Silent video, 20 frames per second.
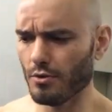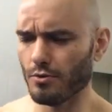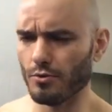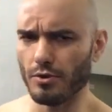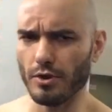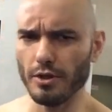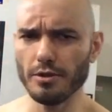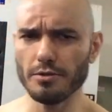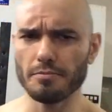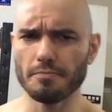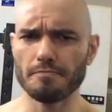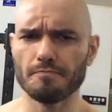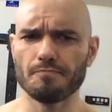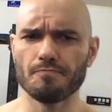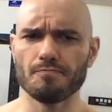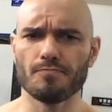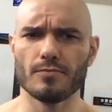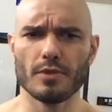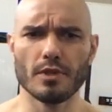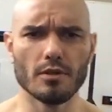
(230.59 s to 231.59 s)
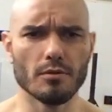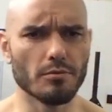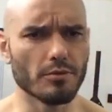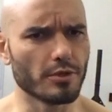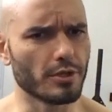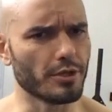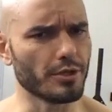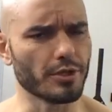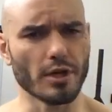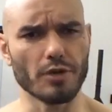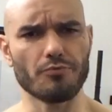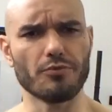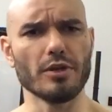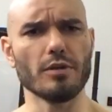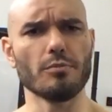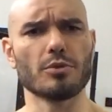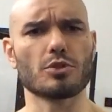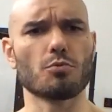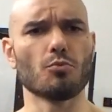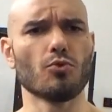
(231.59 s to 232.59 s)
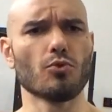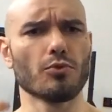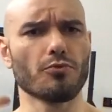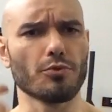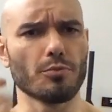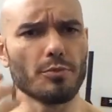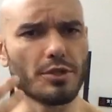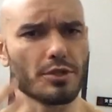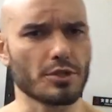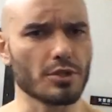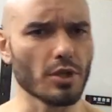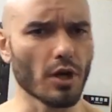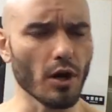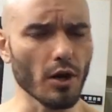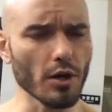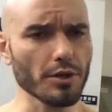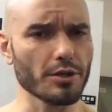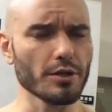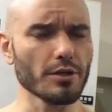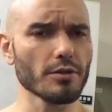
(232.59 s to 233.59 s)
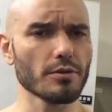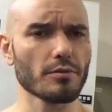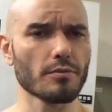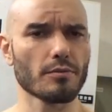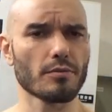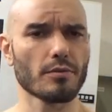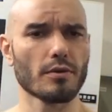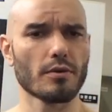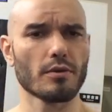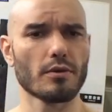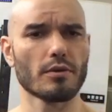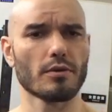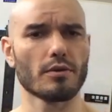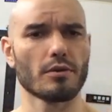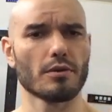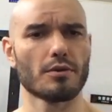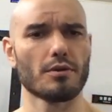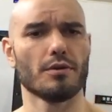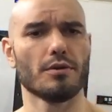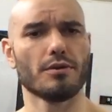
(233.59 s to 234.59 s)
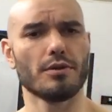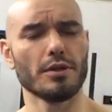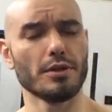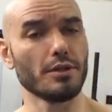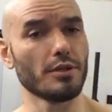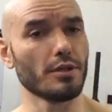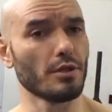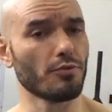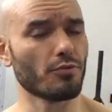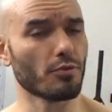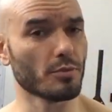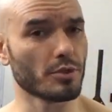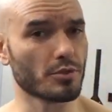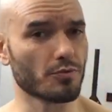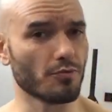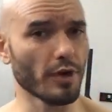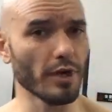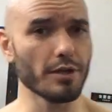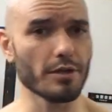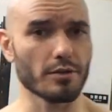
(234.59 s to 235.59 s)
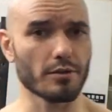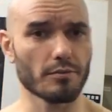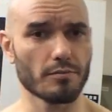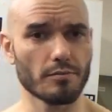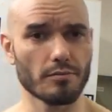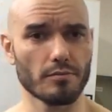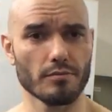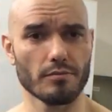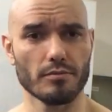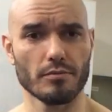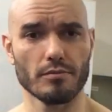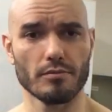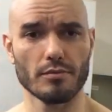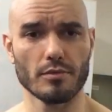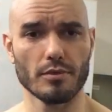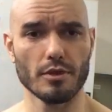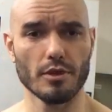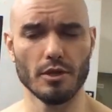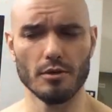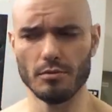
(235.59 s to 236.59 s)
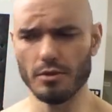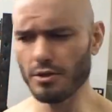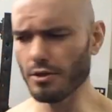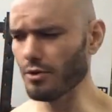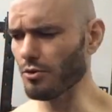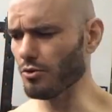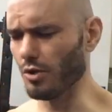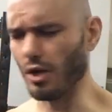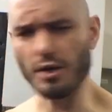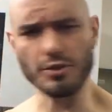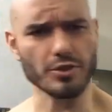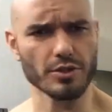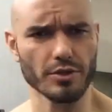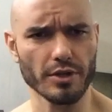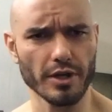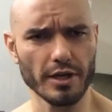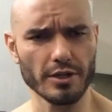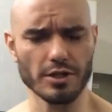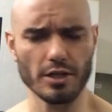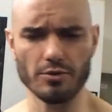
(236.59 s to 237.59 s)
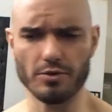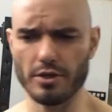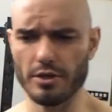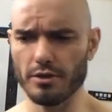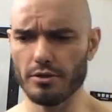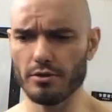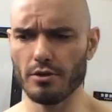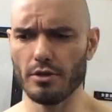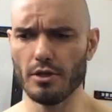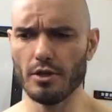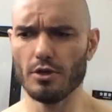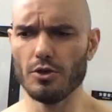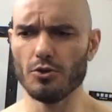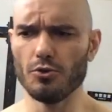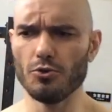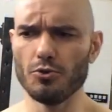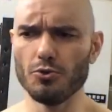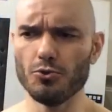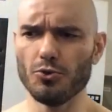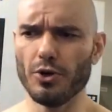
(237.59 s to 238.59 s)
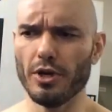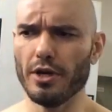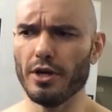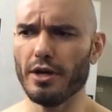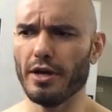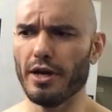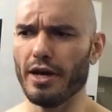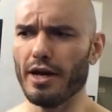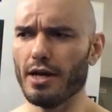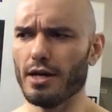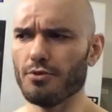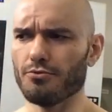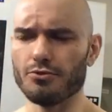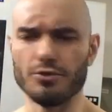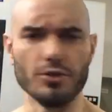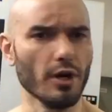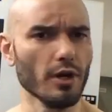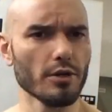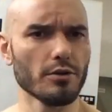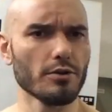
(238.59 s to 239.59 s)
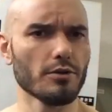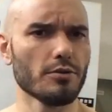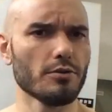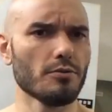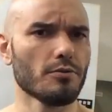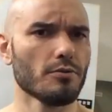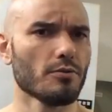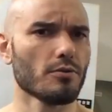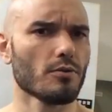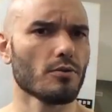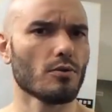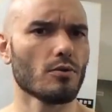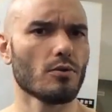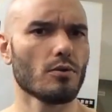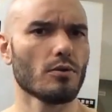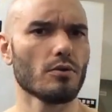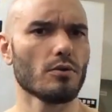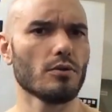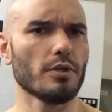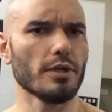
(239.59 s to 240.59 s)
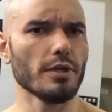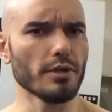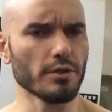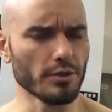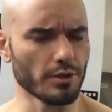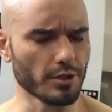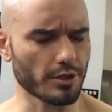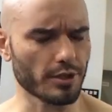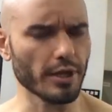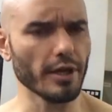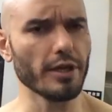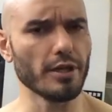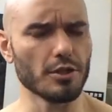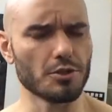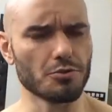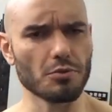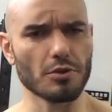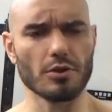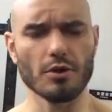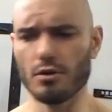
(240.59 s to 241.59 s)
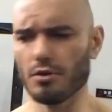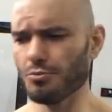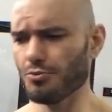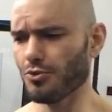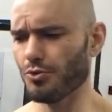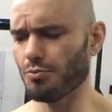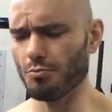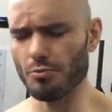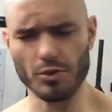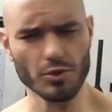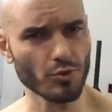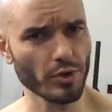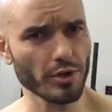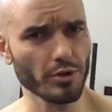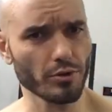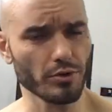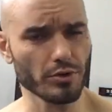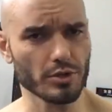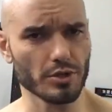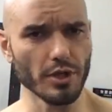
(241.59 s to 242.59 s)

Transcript: Right? He got famous more from his talking than he did from his fighting. I mean, there are lots of guys out there who have done in the cage what Conor McGregor has